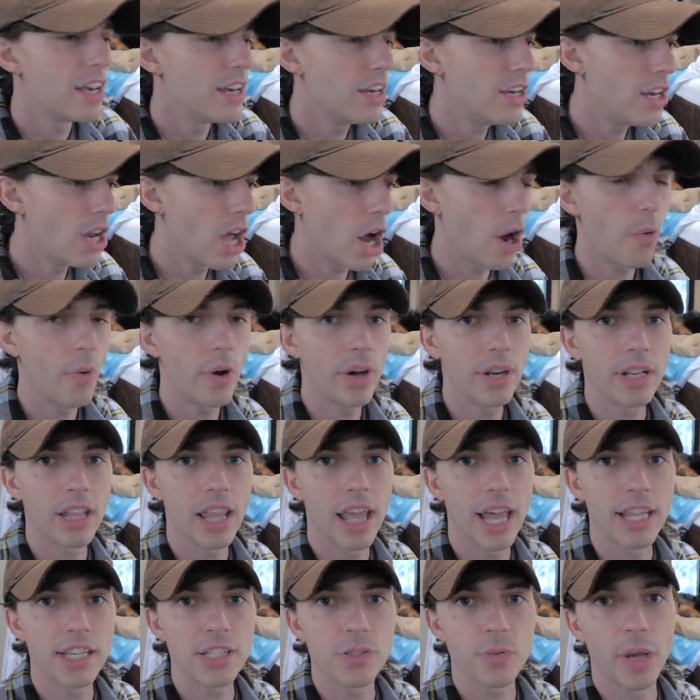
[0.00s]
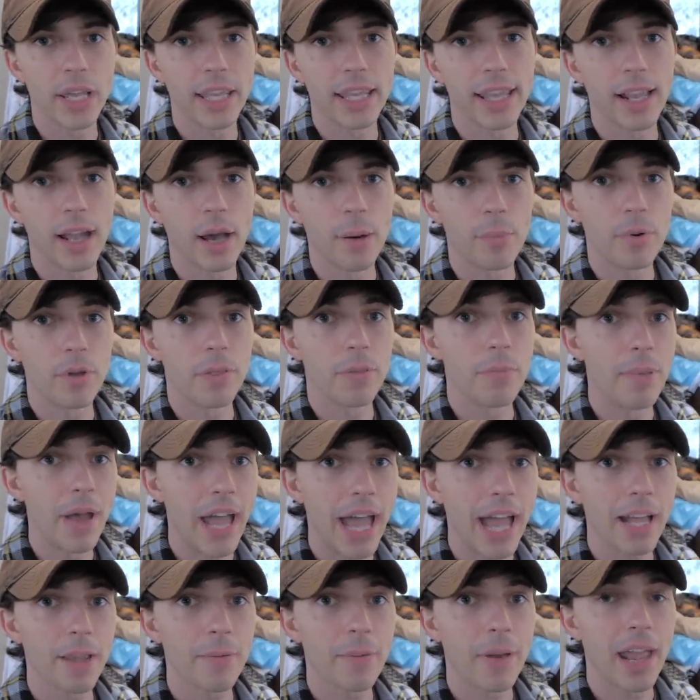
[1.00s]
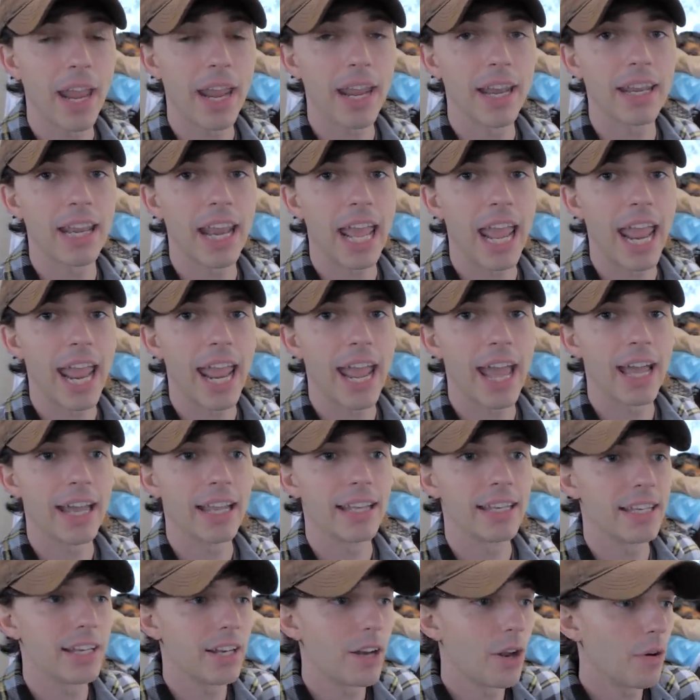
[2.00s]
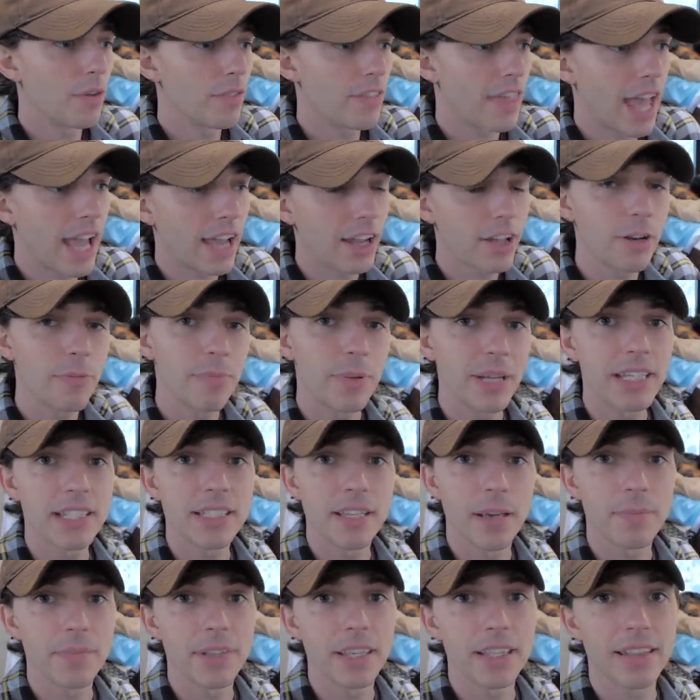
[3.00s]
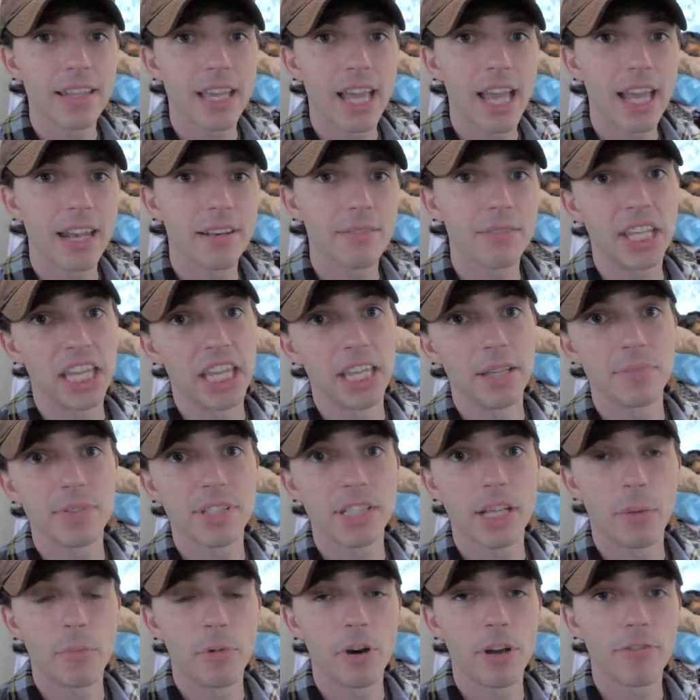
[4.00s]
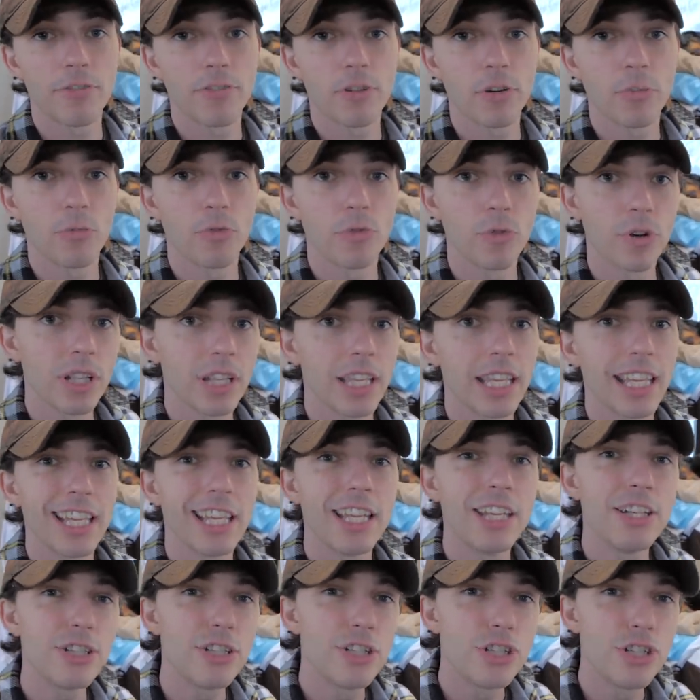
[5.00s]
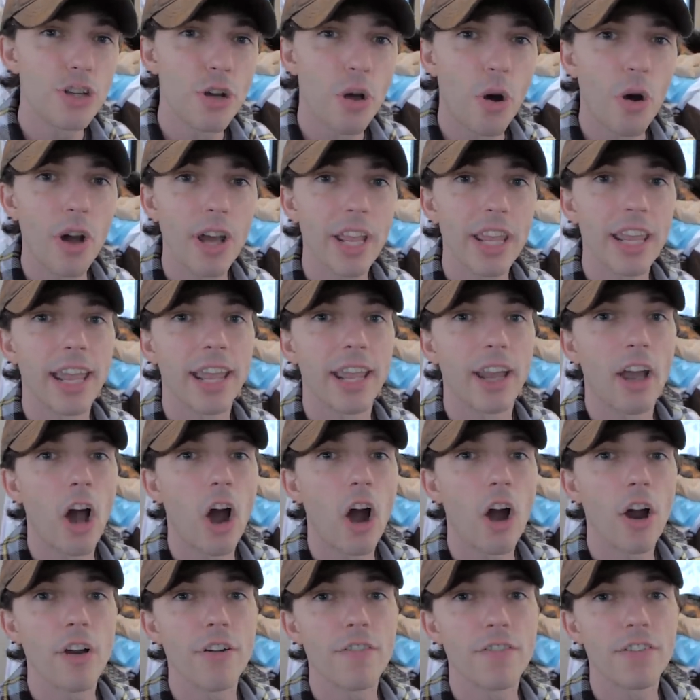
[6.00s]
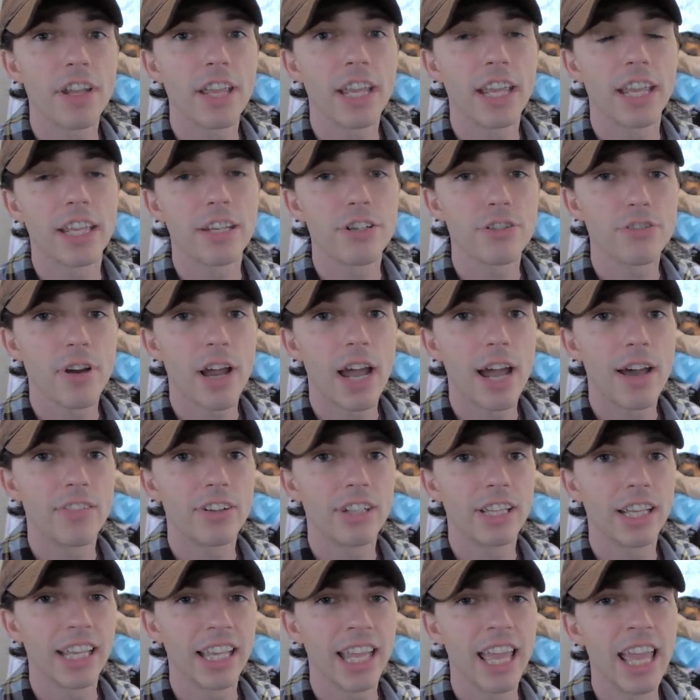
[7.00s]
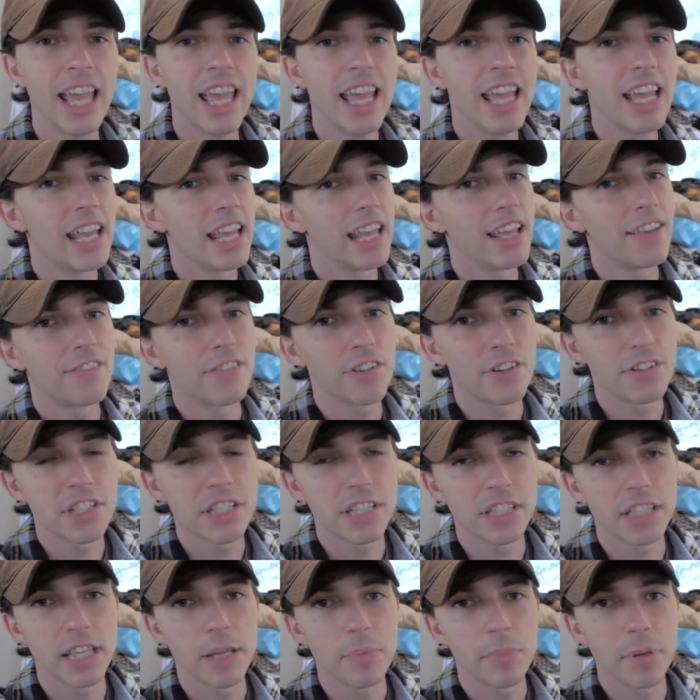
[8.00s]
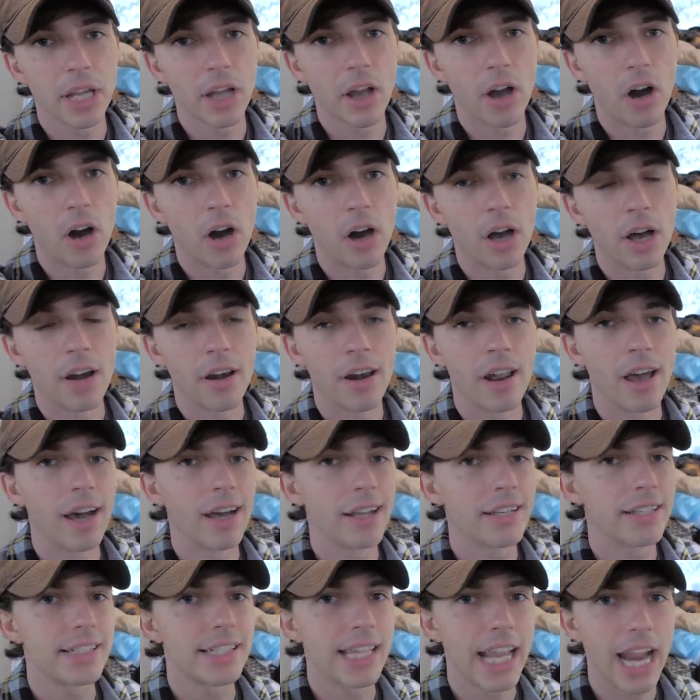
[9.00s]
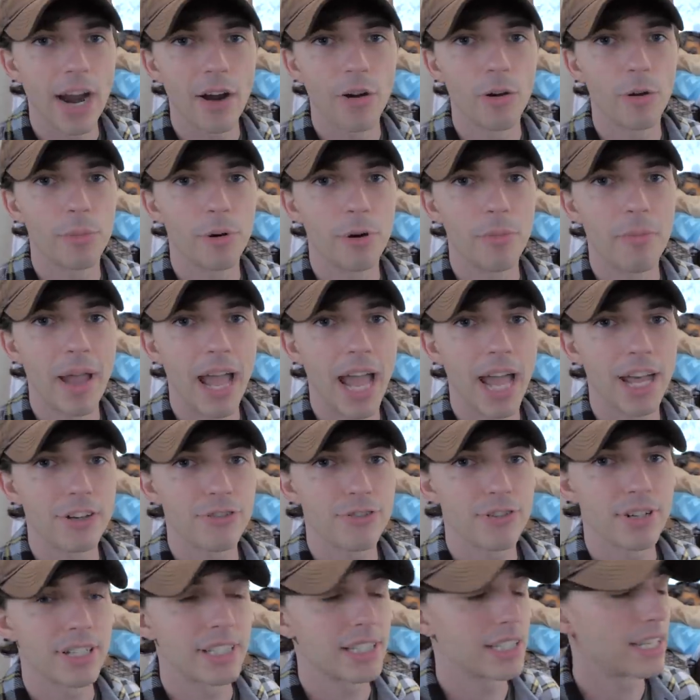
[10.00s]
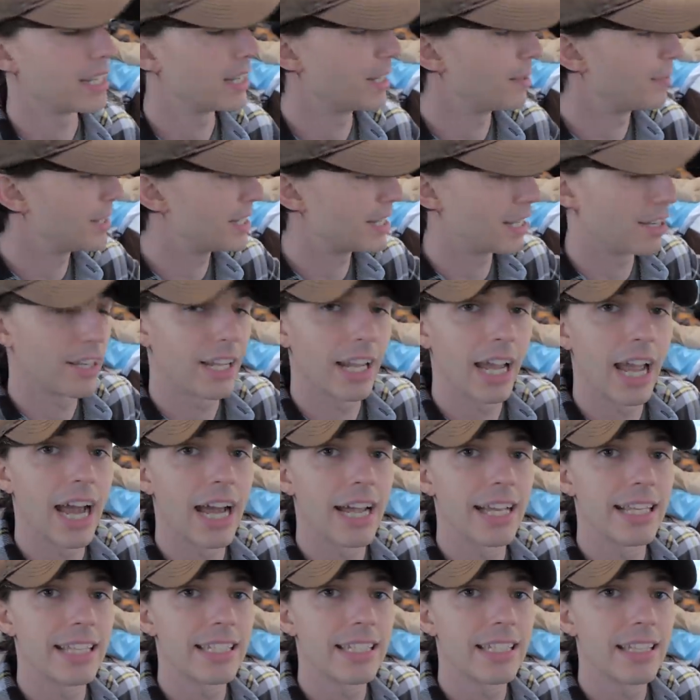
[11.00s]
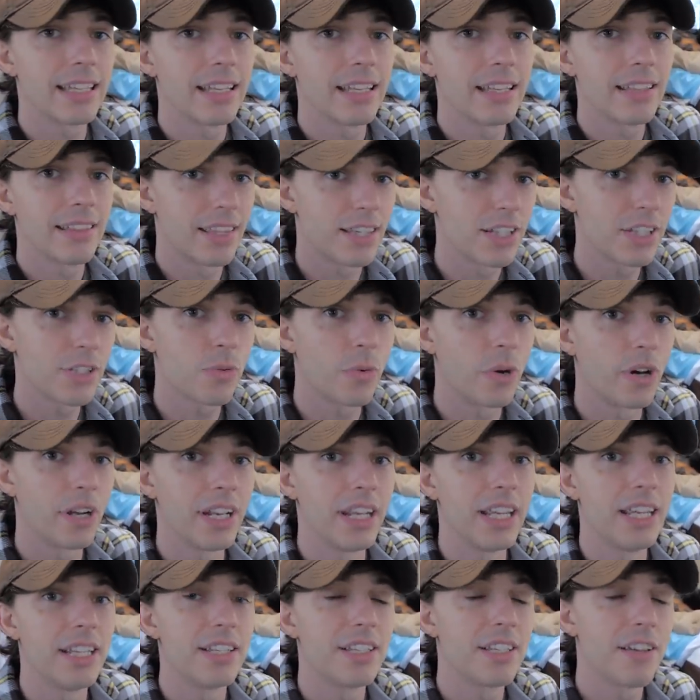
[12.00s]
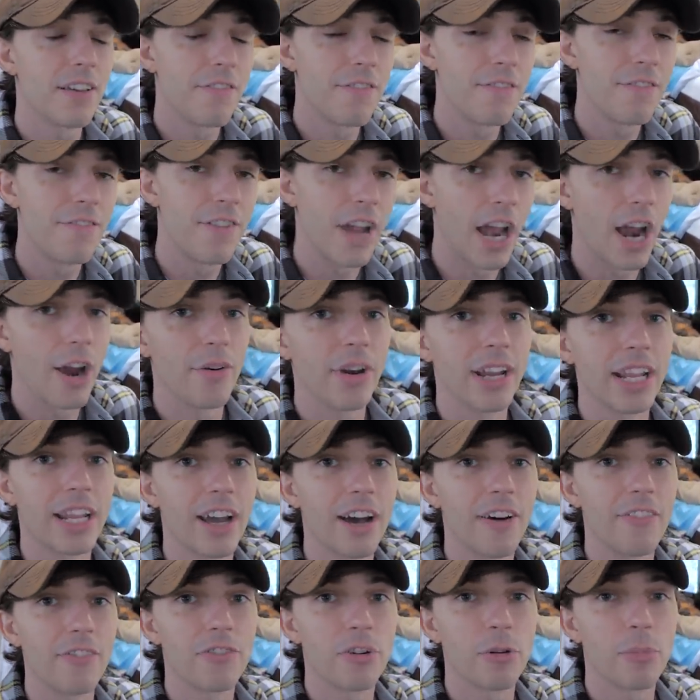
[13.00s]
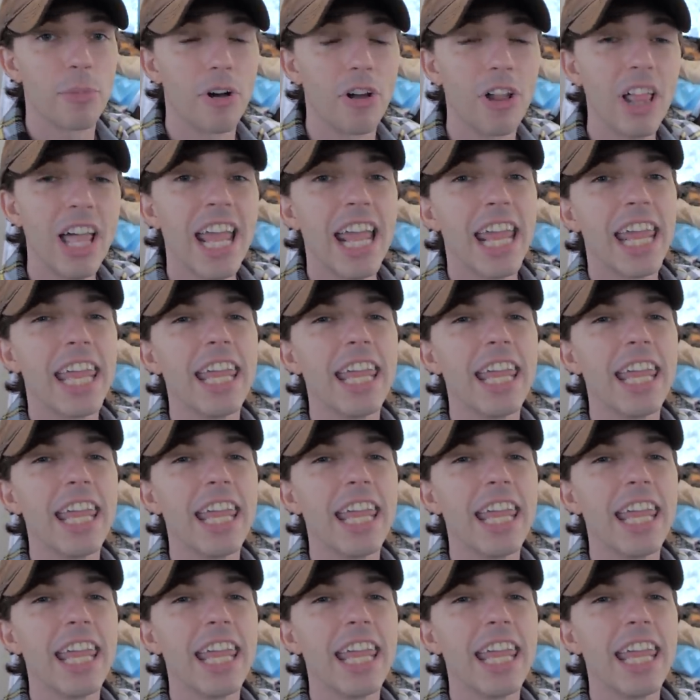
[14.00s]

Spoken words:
No one likes waking up with back pain. And, you know, that could be something that keeps someone from really enjoying RVing and traveling if they're sleeping on a terrible mattress. And let me tell you guys, This one is very comfortable.